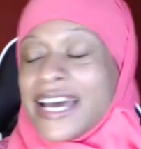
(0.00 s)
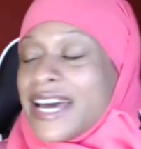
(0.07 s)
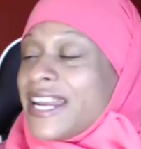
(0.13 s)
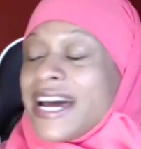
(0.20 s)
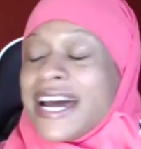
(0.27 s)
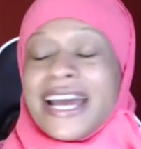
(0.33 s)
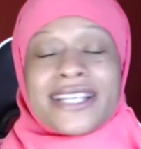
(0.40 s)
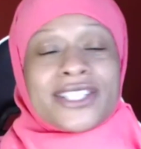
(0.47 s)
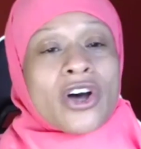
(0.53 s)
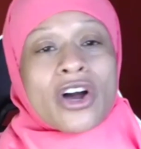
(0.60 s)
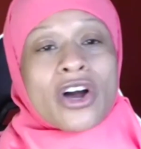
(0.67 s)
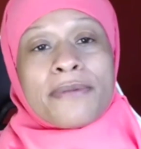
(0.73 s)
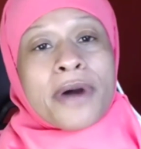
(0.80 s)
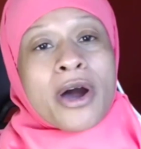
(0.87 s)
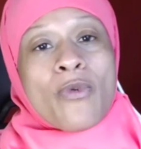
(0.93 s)
And I ain't
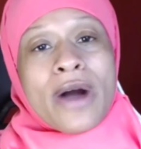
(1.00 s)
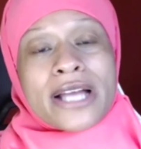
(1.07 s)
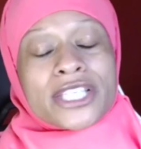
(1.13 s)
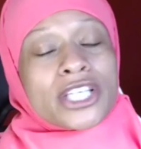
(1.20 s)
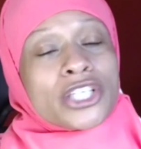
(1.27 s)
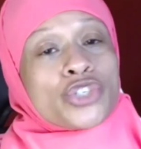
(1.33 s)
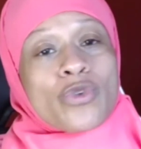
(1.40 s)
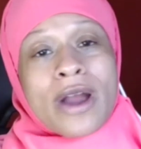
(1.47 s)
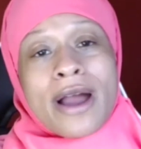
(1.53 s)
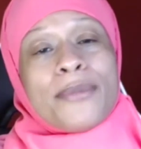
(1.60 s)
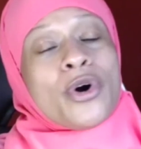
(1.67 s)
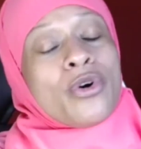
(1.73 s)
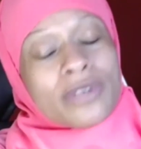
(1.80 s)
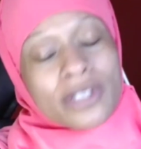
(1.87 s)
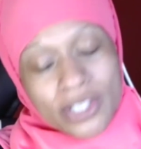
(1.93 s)
talking about watching
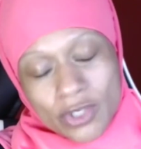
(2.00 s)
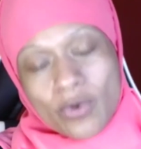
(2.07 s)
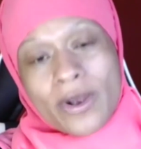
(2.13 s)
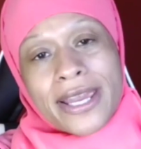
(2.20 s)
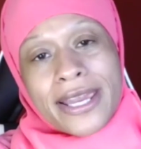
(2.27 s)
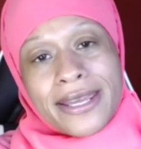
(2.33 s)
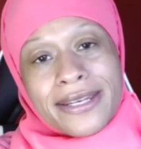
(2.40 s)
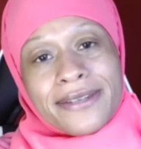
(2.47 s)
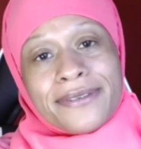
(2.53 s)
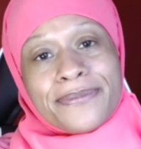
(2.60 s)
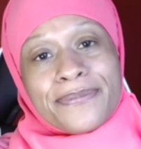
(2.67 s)
drama on the screen.